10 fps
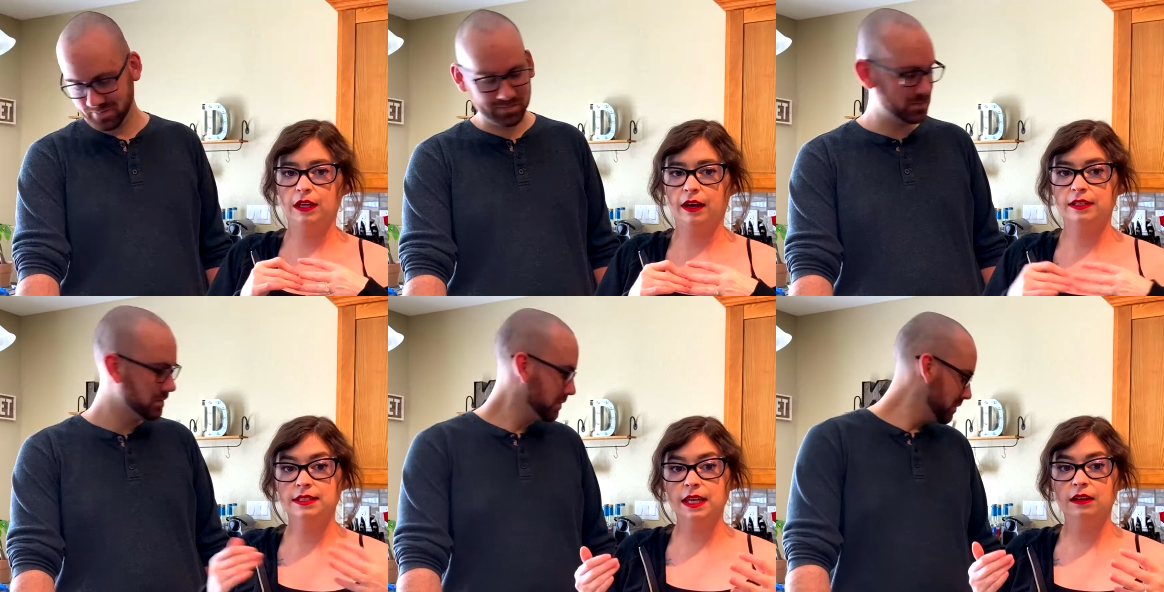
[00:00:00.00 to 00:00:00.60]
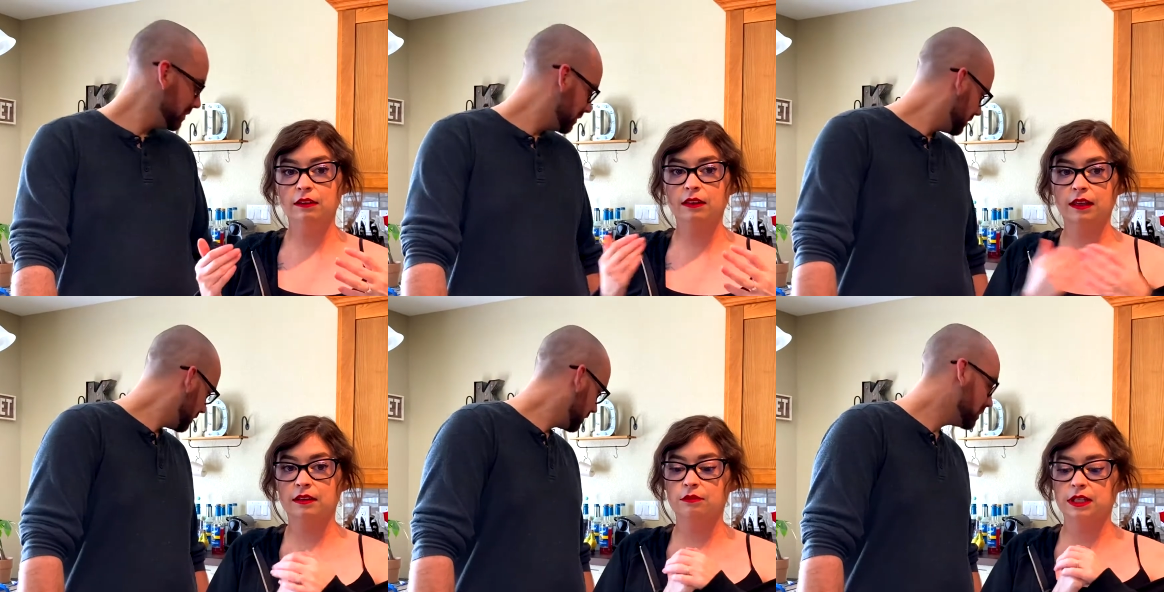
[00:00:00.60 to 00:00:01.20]
Speaker 1: we got Dale
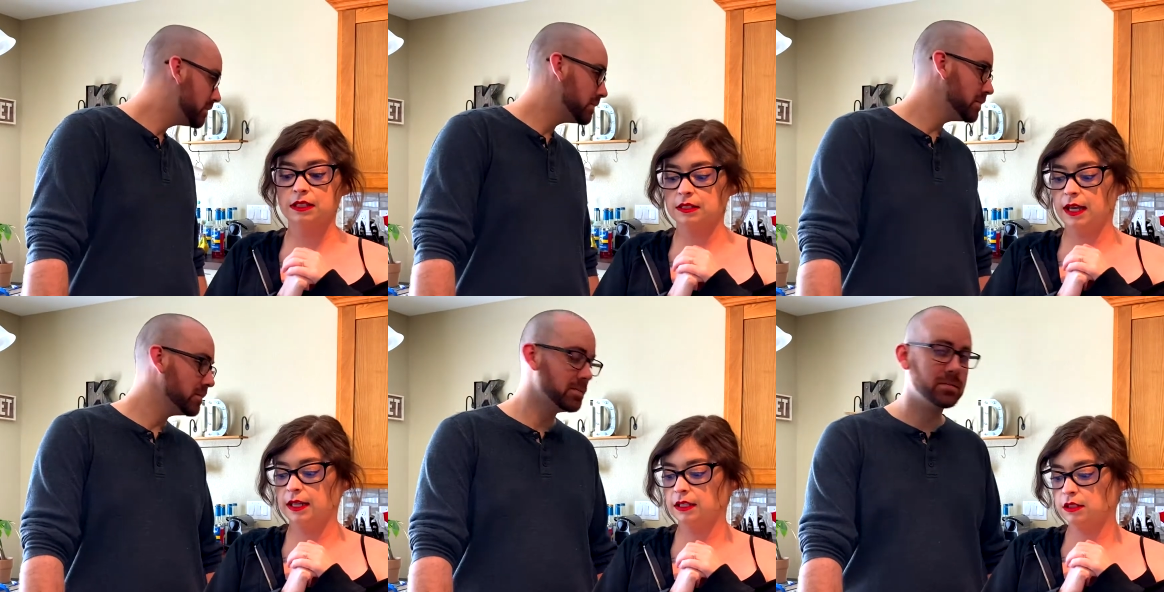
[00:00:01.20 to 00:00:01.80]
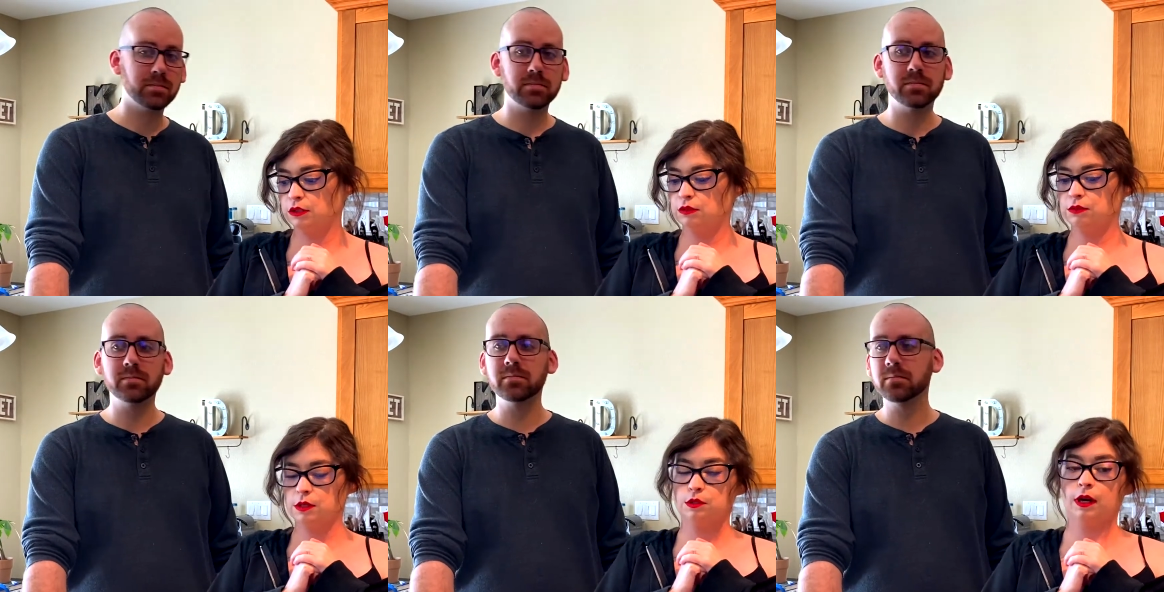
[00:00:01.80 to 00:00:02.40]
and we decided to
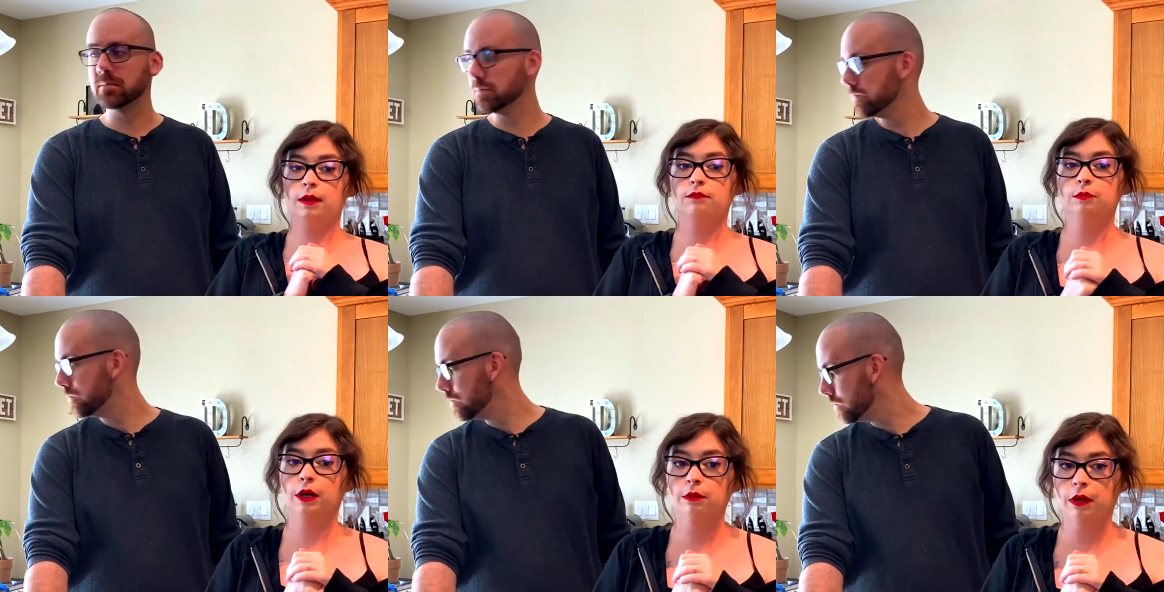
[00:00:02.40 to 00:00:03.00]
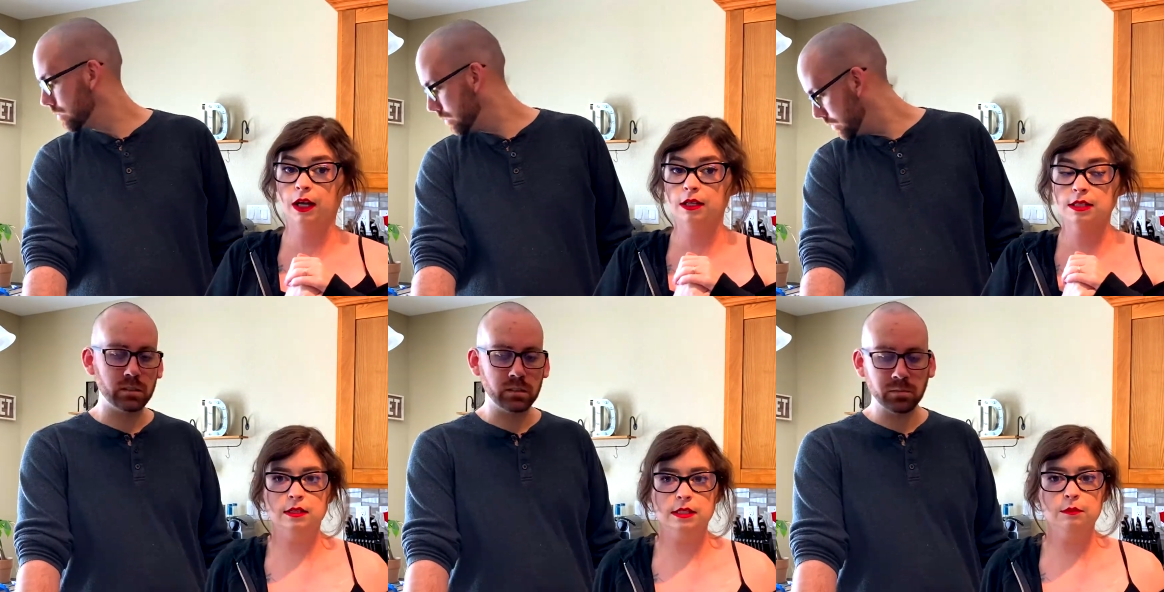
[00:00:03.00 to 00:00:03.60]
subscribe for BarkBox.
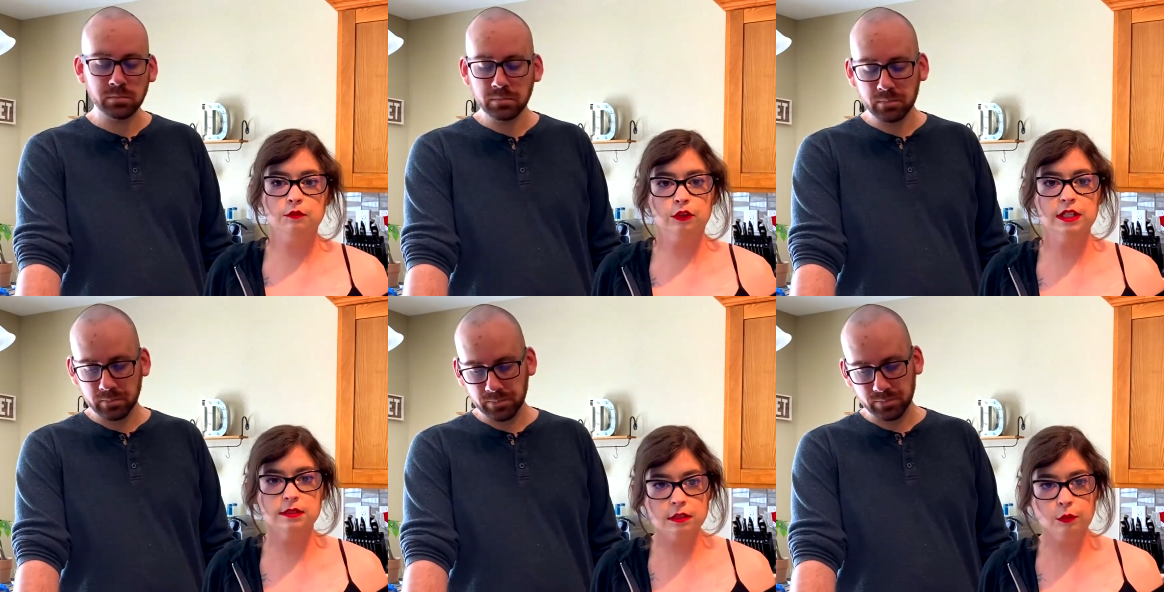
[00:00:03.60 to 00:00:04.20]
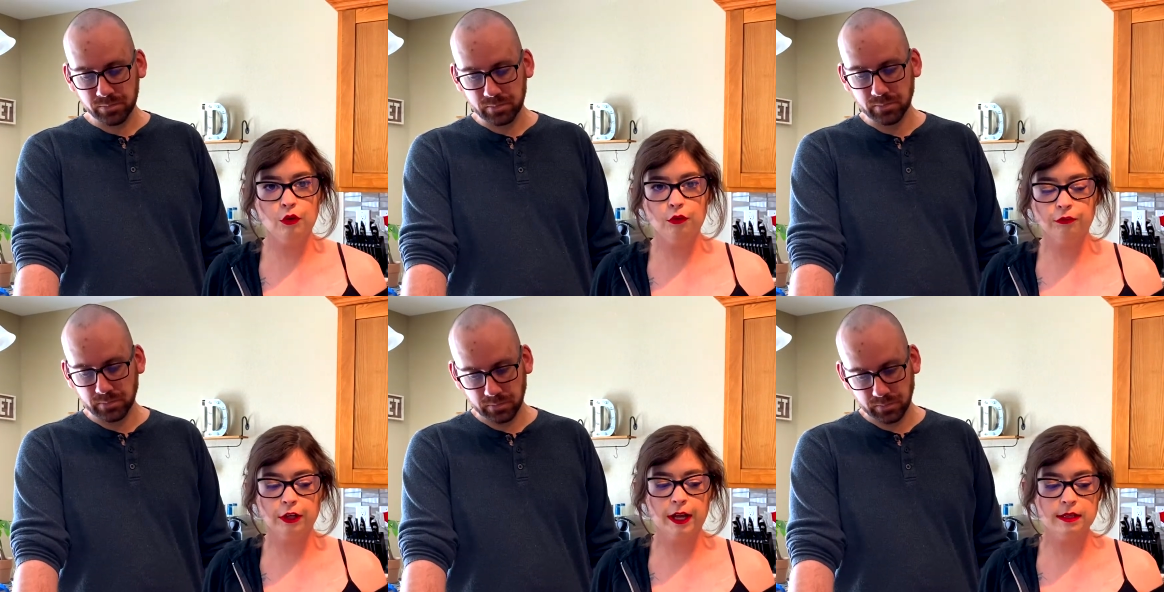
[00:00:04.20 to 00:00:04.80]
It seemed reasonable
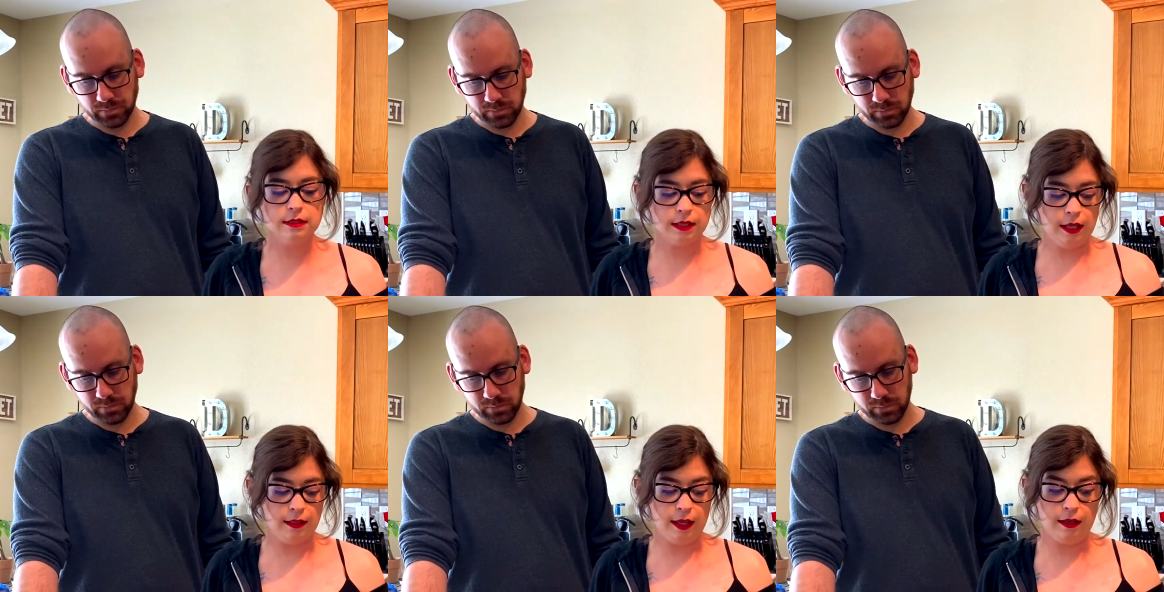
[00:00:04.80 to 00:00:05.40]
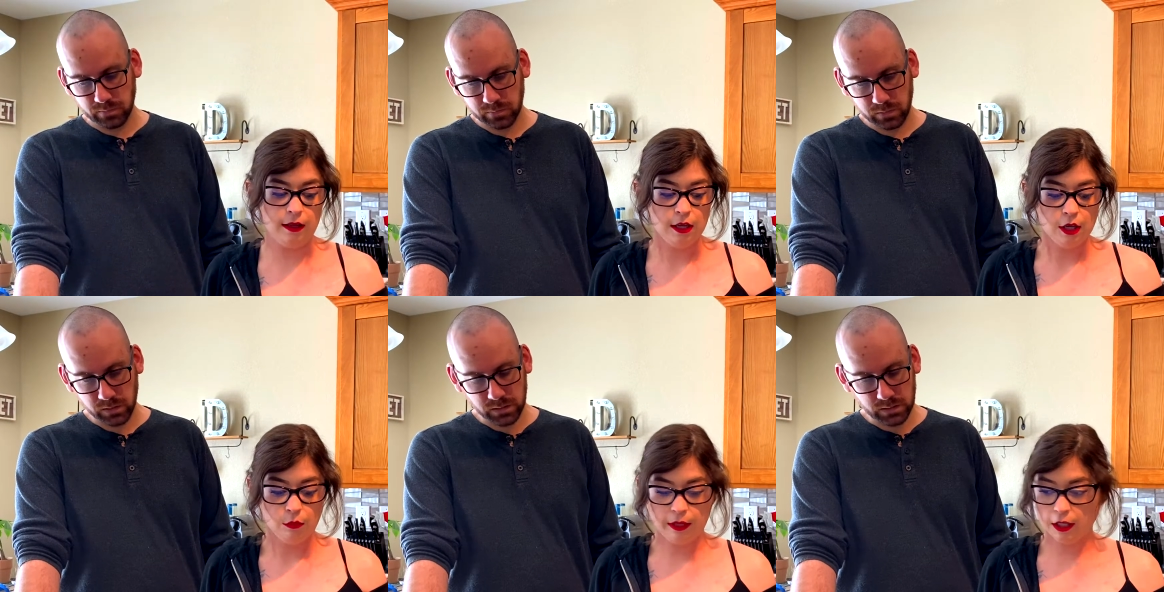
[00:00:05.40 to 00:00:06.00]
for us and then
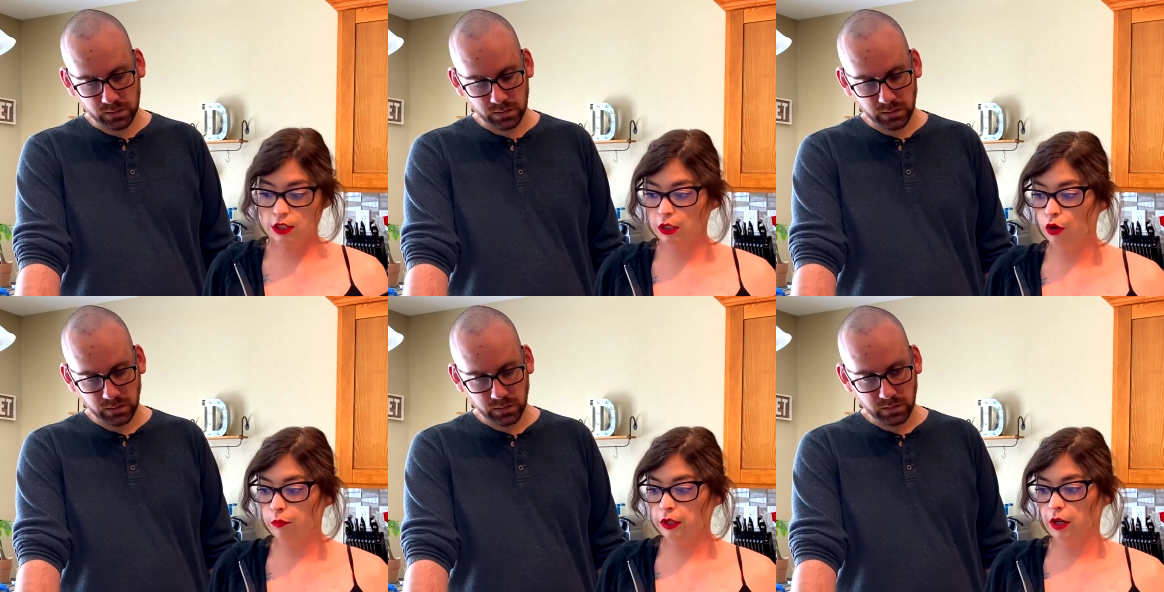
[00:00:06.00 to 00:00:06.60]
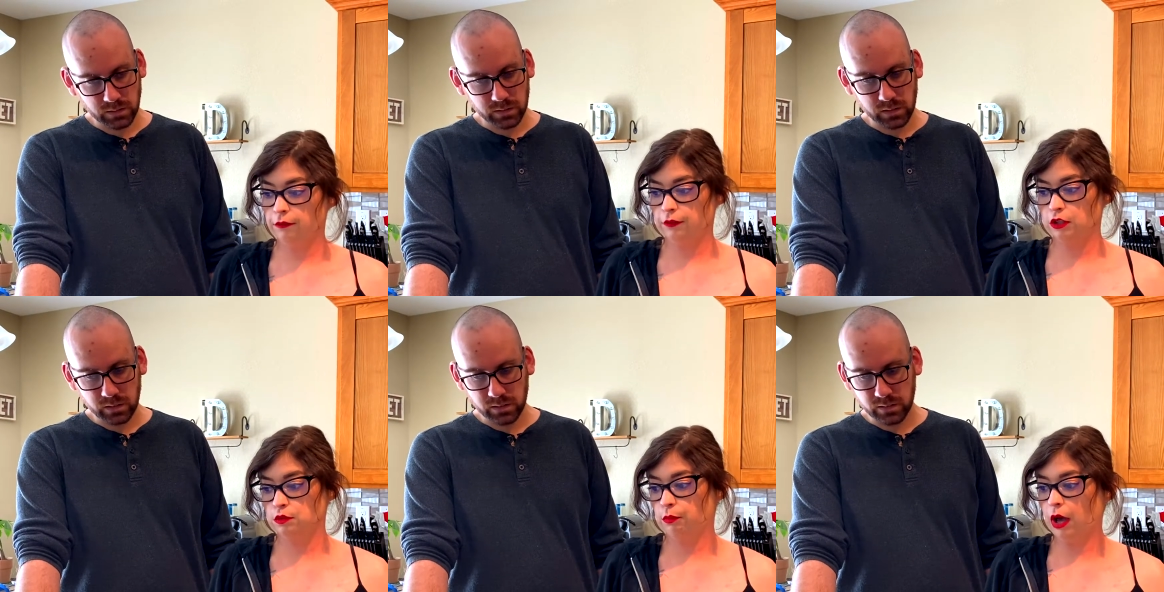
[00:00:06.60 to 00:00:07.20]
we actually opened our
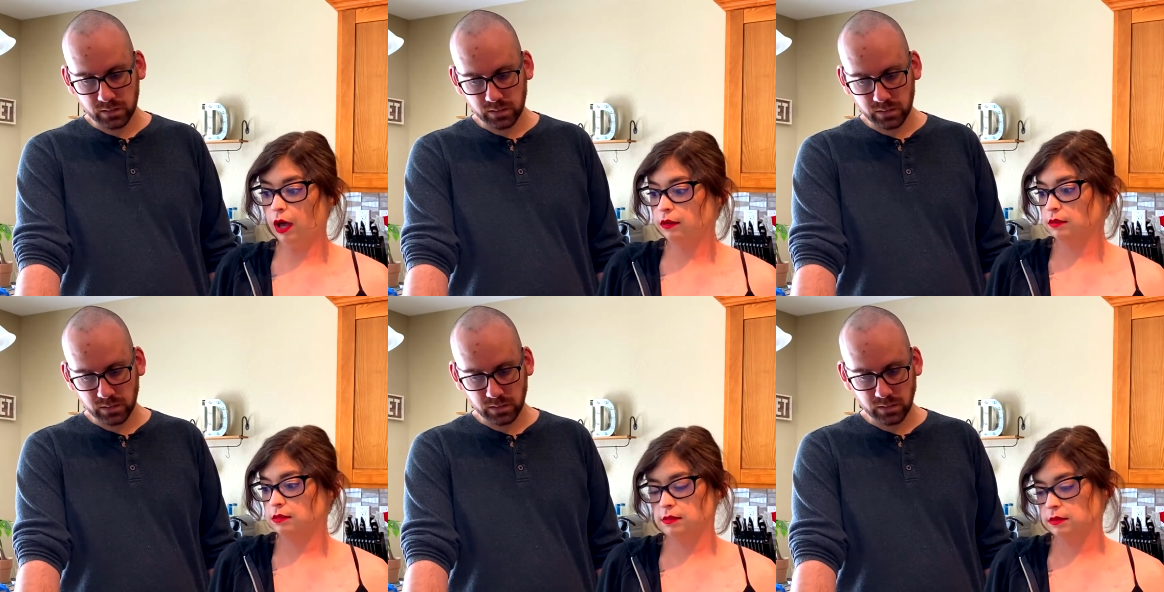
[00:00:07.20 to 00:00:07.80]
first box.